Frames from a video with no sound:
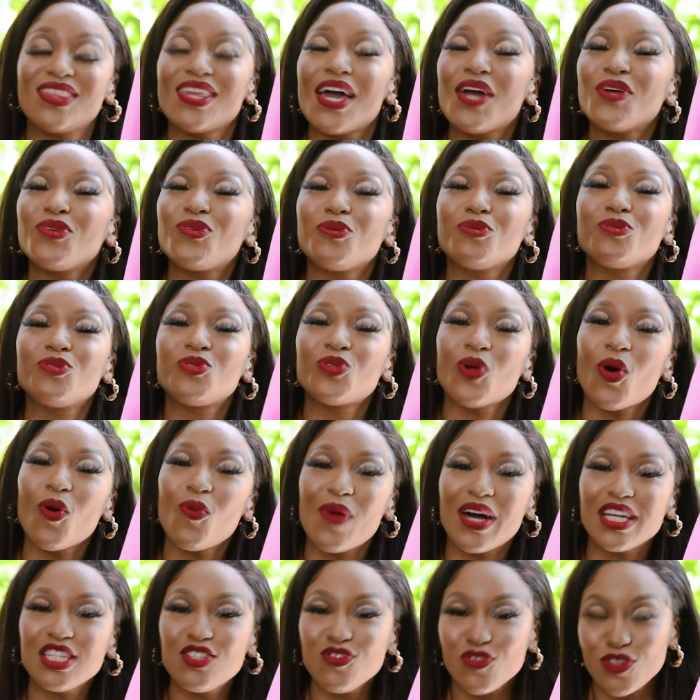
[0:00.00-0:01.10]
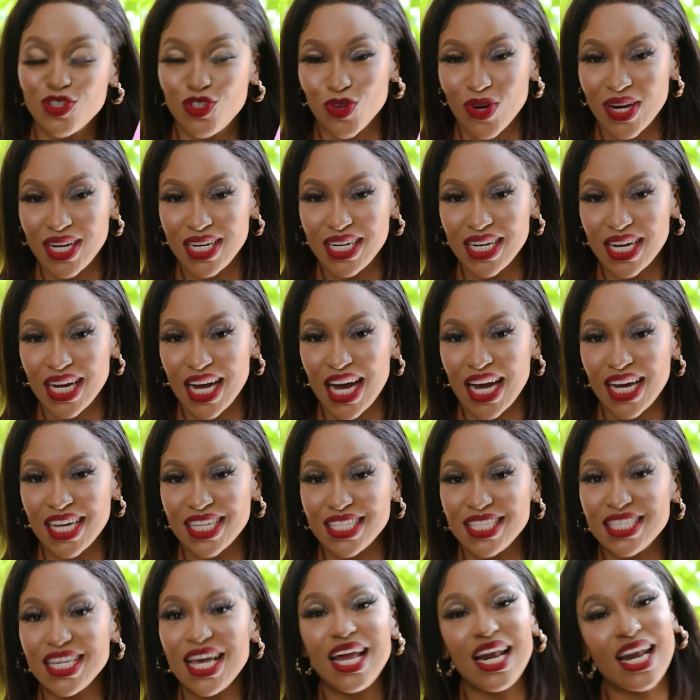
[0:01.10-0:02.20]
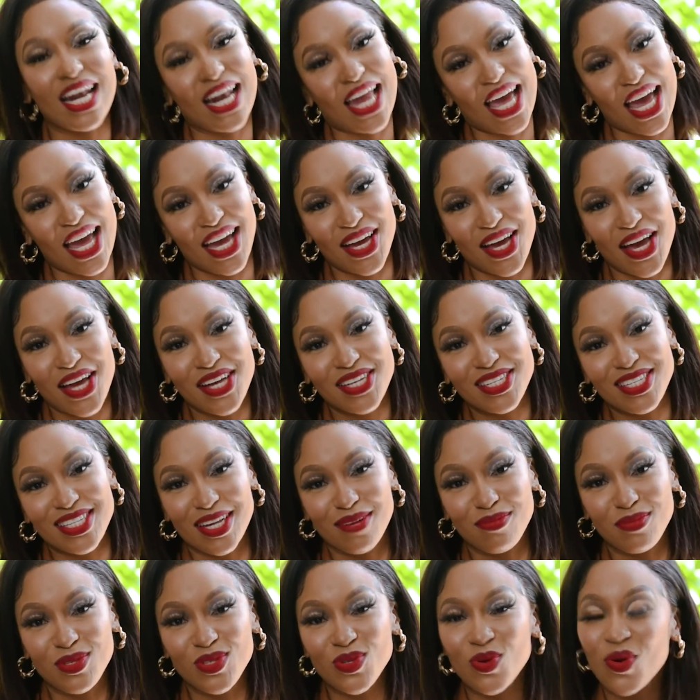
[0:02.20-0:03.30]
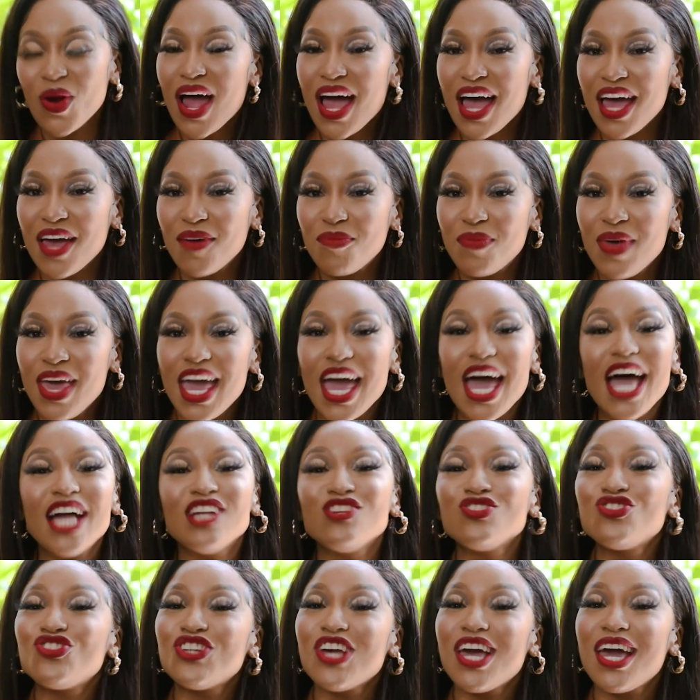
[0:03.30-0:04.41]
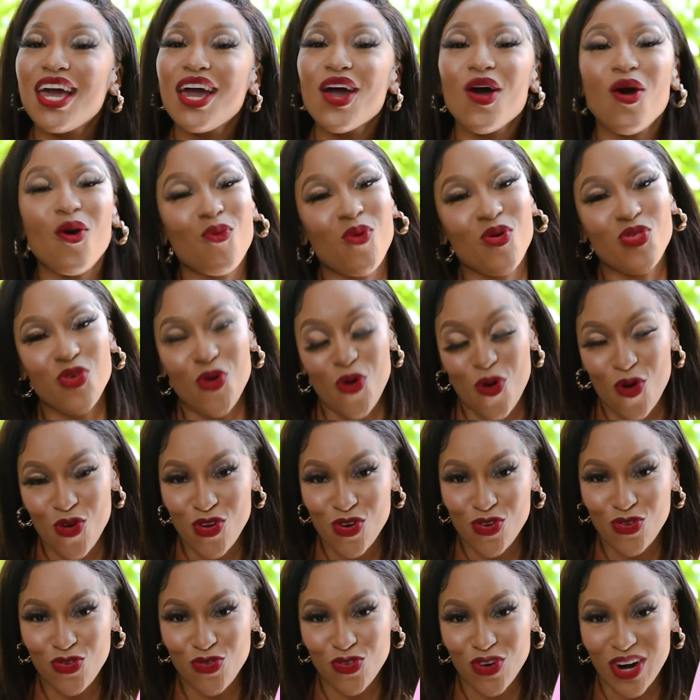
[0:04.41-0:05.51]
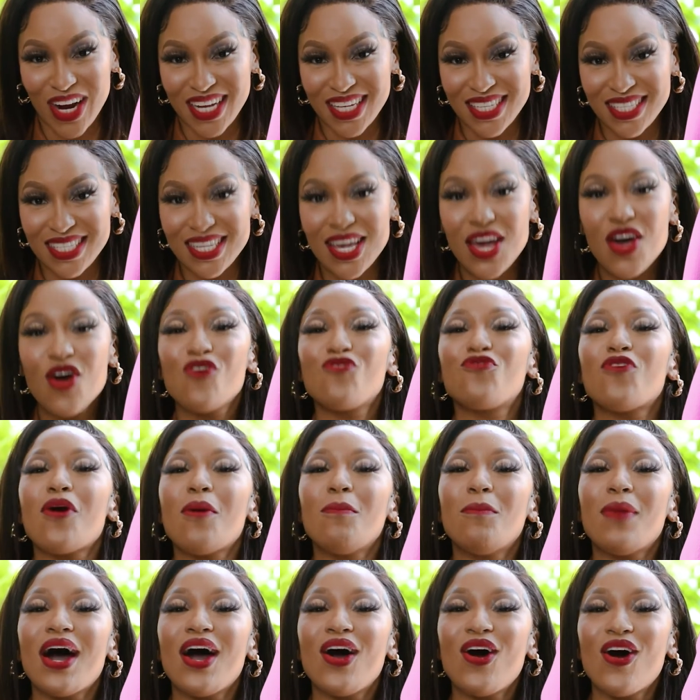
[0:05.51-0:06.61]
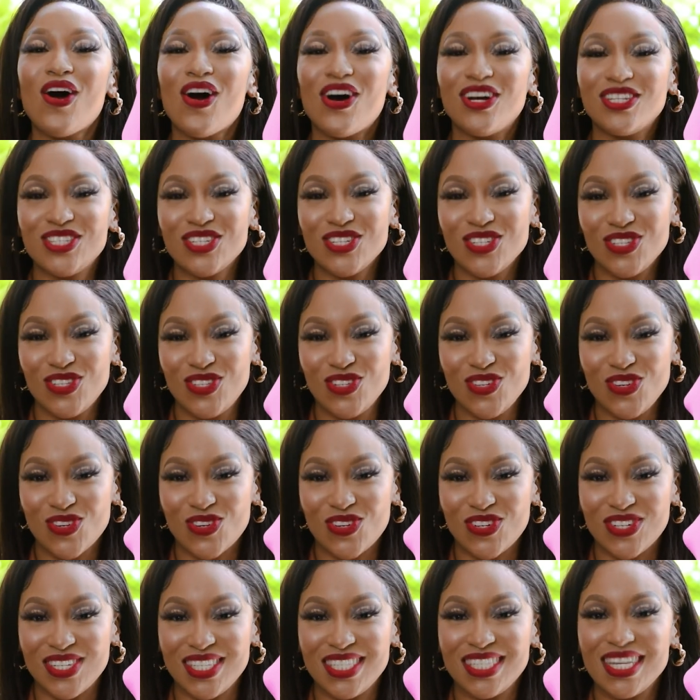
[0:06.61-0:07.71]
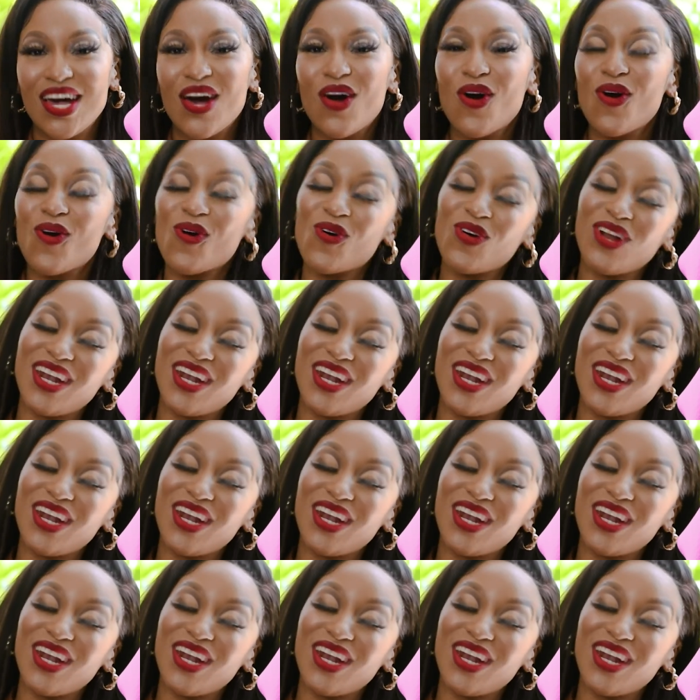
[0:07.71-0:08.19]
thank you so much for joining us. Like, subscribe, and share with all your friends. From my heart to yours, all